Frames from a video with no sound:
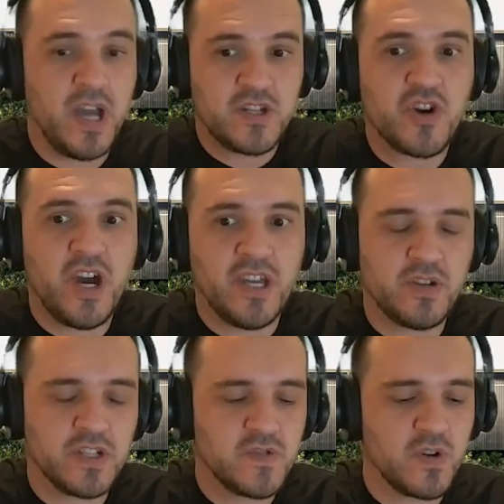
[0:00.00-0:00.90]
I try
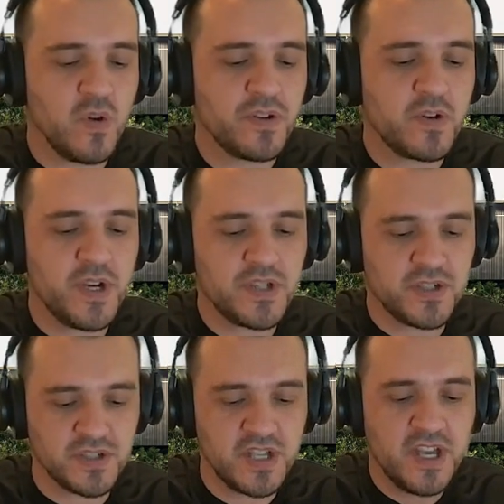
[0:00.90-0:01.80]
to answer all the
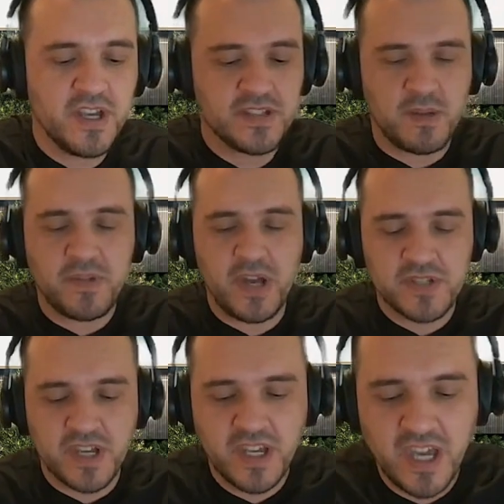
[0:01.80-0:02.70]
questions.
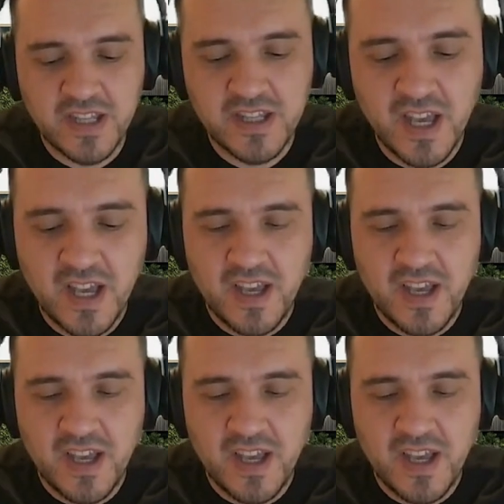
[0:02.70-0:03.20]
Sometimes I can't,